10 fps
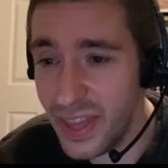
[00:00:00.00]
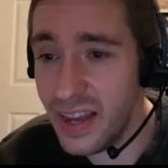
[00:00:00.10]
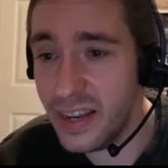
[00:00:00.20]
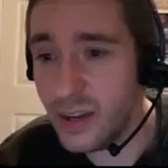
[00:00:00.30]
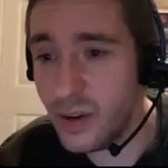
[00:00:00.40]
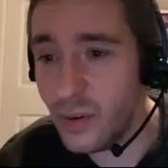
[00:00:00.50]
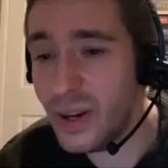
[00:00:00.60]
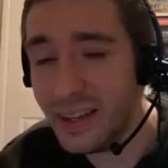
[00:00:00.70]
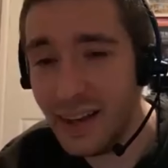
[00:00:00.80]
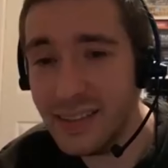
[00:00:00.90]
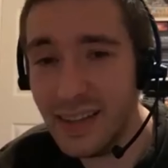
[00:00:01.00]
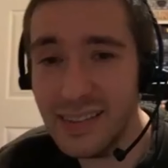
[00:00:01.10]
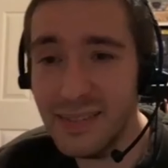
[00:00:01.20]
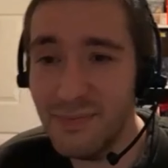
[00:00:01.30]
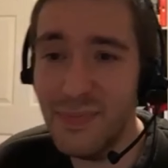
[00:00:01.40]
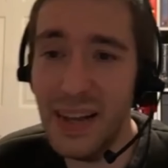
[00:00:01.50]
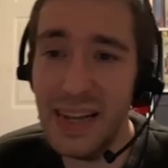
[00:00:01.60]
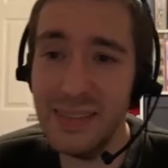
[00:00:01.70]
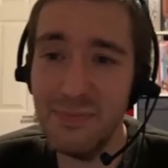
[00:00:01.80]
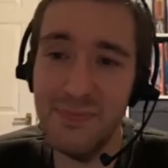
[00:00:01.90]
I agree. As
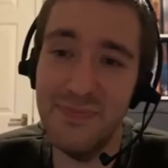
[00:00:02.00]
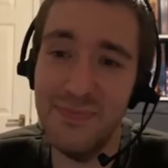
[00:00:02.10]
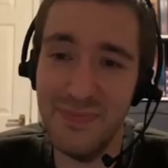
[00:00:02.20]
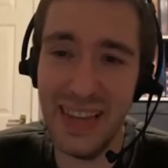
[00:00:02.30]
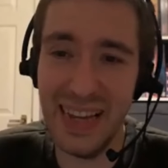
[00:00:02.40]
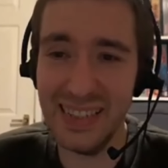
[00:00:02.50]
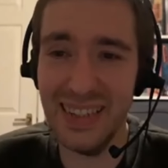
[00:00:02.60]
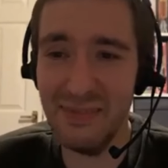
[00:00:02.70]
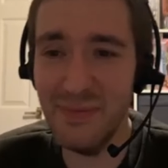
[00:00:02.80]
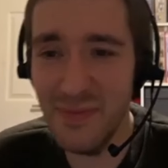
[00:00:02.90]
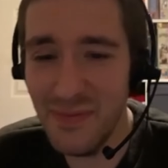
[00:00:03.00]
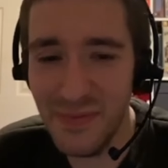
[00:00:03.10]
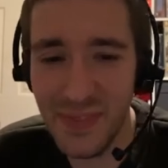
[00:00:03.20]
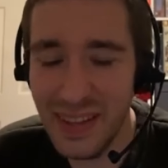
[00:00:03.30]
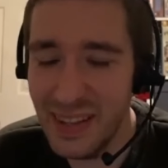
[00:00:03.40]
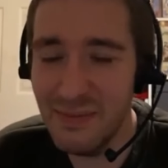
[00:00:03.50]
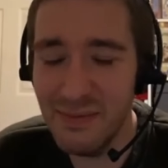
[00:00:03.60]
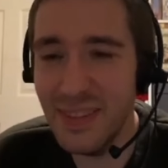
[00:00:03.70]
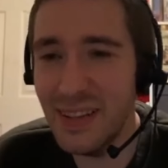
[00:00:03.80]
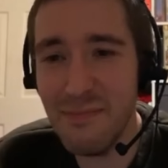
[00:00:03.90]
I
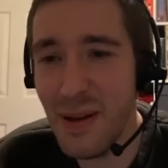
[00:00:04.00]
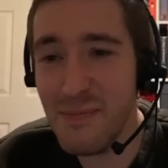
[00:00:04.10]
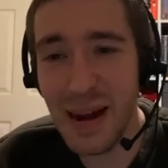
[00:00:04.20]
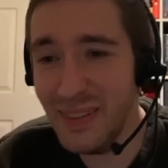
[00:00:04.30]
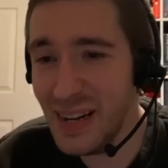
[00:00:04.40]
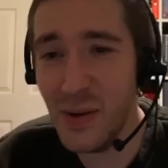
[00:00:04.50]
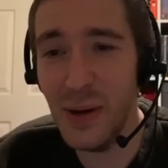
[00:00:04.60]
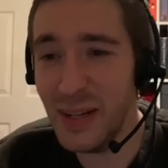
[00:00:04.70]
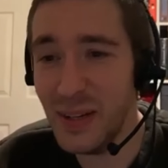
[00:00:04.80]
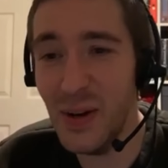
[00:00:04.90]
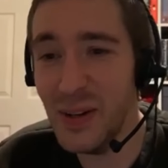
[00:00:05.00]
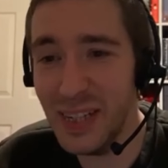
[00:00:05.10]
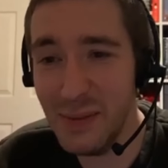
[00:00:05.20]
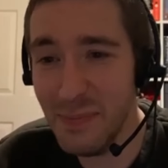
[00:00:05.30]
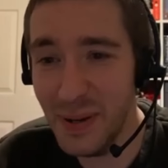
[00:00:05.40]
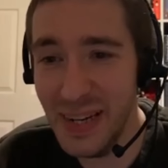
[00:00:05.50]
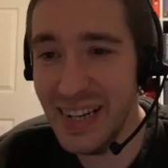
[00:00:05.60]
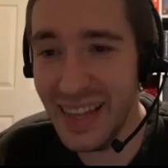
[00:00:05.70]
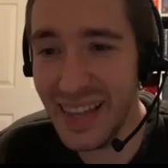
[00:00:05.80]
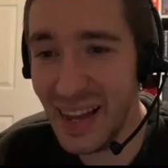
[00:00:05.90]
apparently quite cockily put in
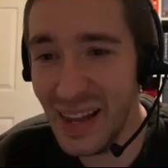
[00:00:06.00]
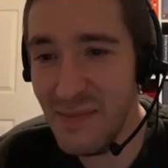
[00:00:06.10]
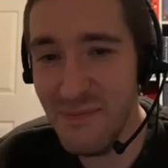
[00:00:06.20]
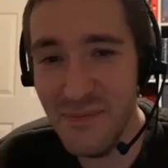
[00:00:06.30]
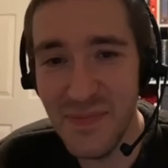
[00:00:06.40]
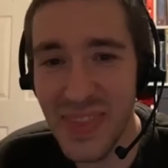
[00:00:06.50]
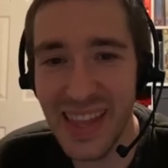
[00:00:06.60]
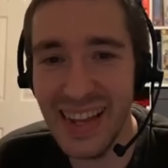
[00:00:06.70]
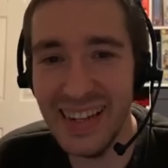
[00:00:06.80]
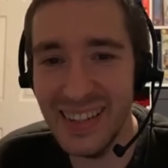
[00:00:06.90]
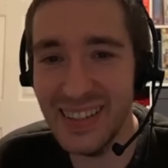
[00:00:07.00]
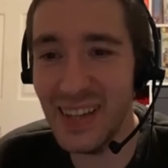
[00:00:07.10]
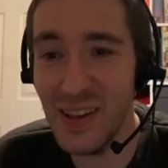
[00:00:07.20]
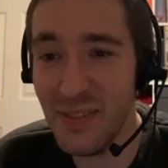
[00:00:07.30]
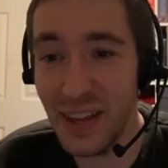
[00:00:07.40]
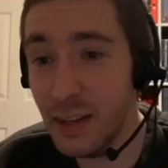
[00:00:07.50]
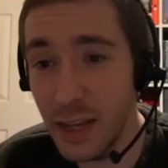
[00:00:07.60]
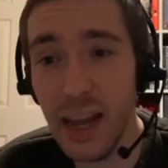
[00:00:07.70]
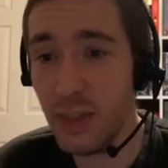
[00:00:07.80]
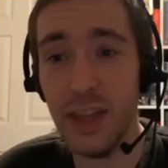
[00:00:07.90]
the survey.
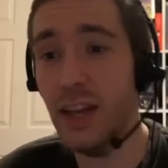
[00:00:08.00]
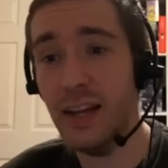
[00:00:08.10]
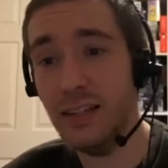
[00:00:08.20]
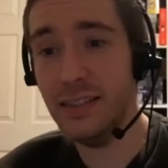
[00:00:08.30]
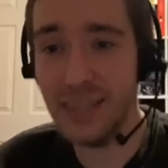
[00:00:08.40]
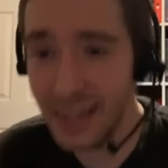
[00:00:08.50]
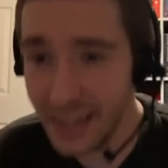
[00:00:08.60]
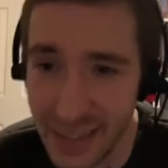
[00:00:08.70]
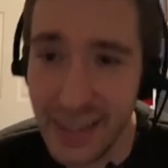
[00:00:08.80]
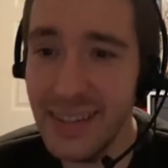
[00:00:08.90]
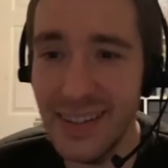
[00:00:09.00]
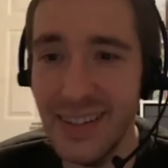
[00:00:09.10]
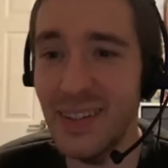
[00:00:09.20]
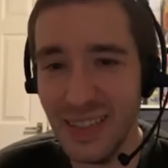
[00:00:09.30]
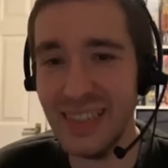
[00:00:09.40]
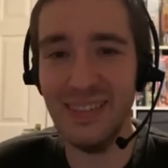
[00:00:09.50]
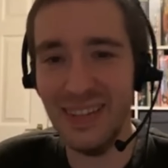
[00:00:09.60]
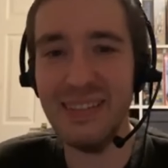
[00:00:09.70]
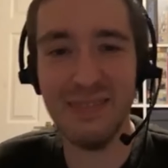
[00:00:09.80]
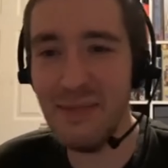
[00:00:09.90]
Yeah, I think I understand it. You know, I
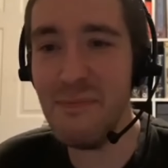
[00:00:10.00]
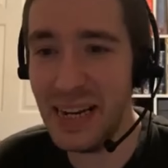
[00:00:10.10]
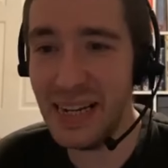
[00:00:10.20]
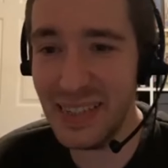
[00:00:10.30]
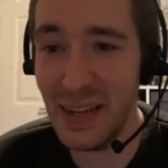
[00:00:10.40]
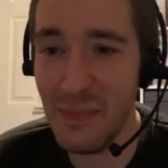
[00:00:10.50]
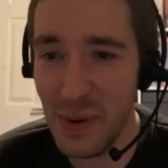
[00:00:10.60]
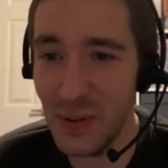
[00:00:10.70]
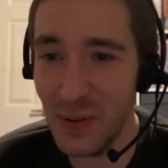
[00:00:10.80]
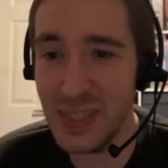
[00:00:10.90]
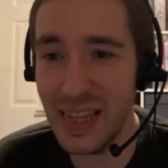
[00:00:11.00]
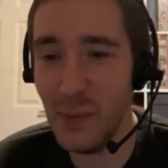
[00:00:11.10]
didn't mean it to come across that way,